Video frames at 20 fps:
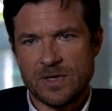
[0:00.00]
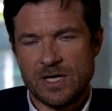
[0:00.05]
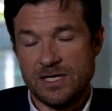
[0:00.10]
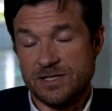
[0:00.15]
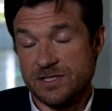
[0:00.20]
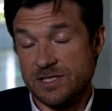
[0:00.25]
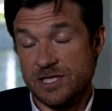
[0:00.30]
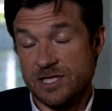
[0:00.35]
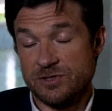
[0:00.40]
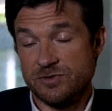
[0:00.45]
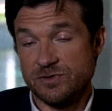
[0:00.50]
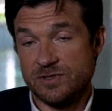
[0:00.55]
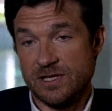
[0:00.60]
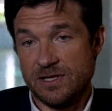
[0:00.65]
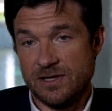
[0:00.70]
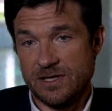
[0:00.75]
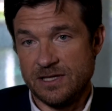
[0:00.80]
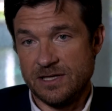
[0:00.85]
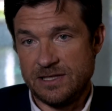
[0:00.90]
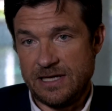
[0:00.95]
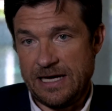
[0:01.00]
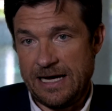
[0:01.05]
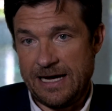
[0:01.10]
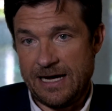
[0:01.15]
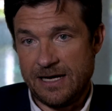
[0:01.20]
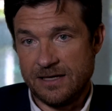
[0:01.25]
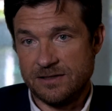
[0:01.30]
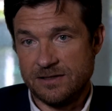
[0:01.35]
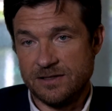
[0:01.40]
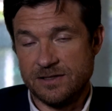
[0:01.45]
It's an interesting thing to
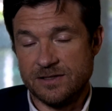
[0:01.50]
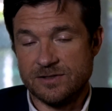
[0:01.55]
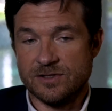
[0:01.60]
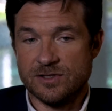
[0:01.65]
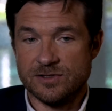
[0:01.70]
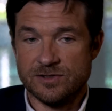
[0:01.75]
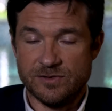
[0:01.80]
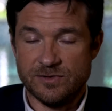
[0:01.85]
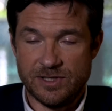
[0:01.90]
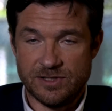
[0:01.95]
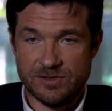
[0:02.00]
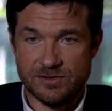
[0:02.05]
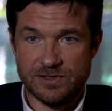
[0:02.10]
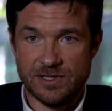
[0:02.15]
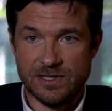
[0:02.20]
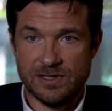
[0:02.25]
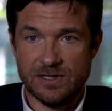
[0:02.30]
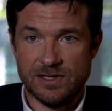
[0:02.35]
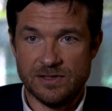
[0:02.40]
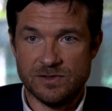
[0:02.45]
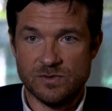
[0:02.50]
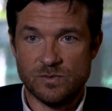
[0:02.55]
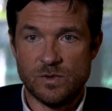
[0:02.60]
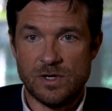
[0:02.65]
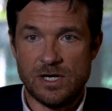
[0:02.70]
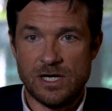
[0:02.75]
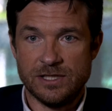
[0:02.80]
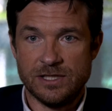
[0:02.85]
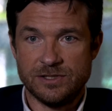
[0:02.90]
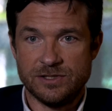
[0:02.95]
act, and it's also an interesting thing to
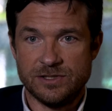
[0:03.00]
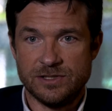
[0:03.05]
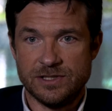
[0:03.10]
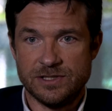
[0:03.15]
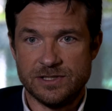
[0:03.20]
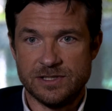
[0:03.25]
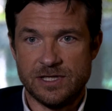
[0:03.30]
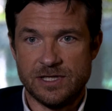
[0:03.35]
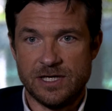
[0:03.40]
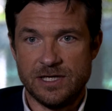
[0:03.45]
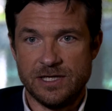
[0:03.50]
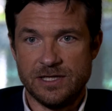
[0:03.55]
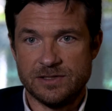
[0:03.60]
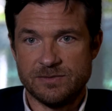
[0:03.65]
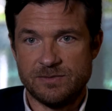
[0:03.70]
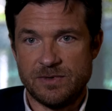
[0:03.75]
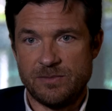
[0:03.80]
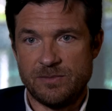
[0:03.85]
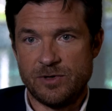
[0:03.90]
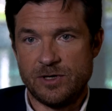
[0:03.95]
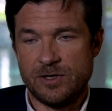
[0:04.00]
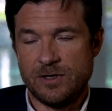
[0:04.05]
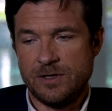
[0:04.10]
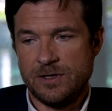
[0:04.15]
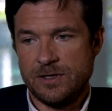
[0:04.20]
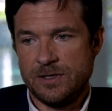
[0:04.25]
watch as an audience member.